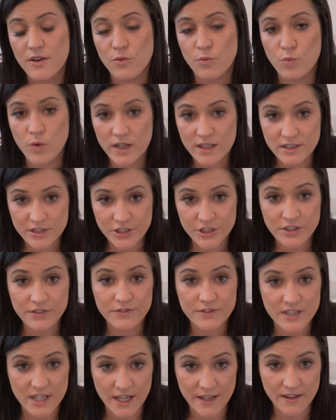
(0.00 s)
Once
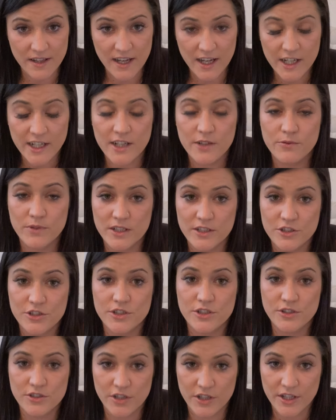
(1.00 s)
you've done that and once
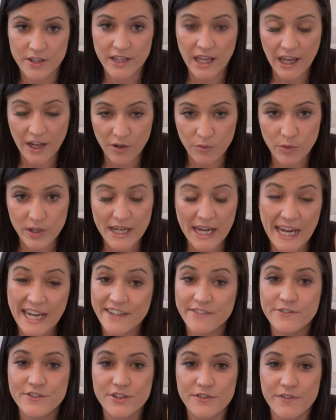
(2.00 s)
you know that, we
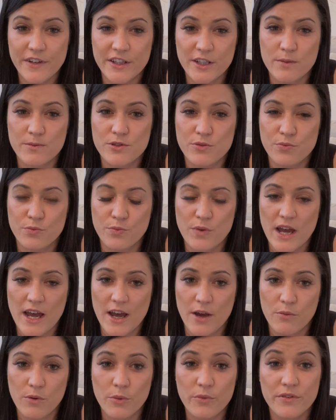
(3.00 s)
have developed
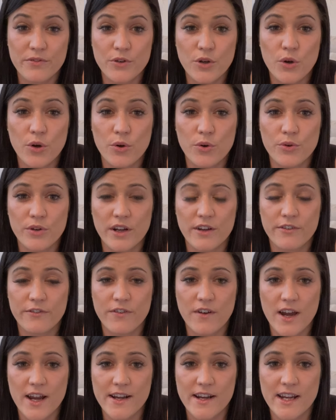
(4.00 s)
what we've called a
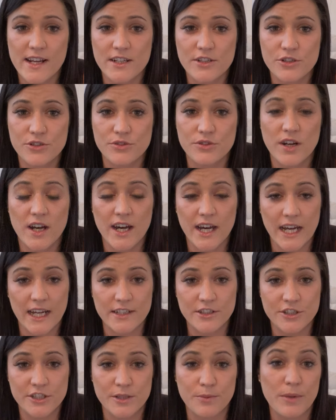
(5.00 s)
financial
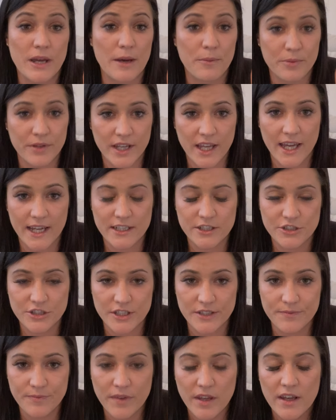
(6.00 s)
hardship
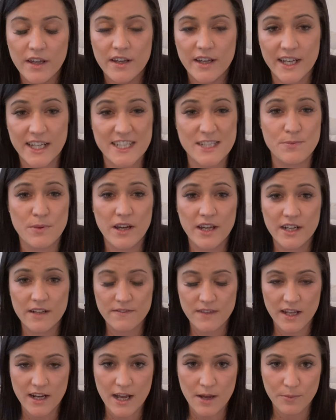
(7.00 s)
application. As part
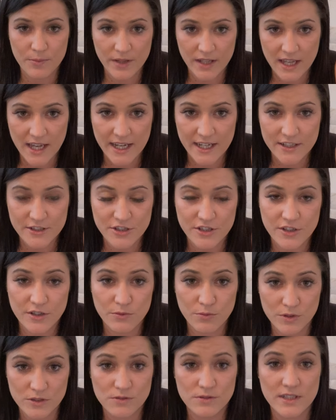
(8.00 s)
of that application,
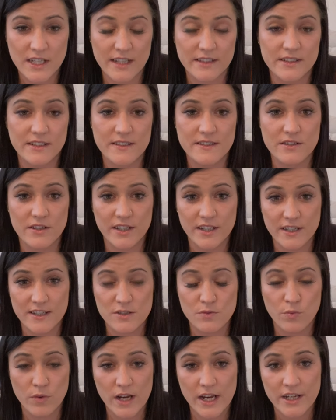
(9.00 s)
it will tell us, I
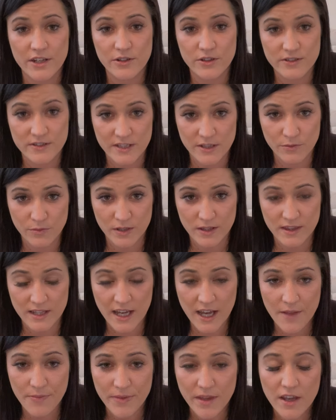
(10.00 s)
guess, where you sit with
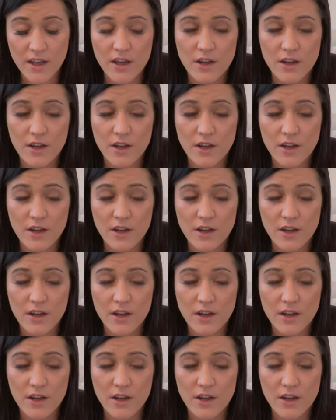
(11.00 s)
that.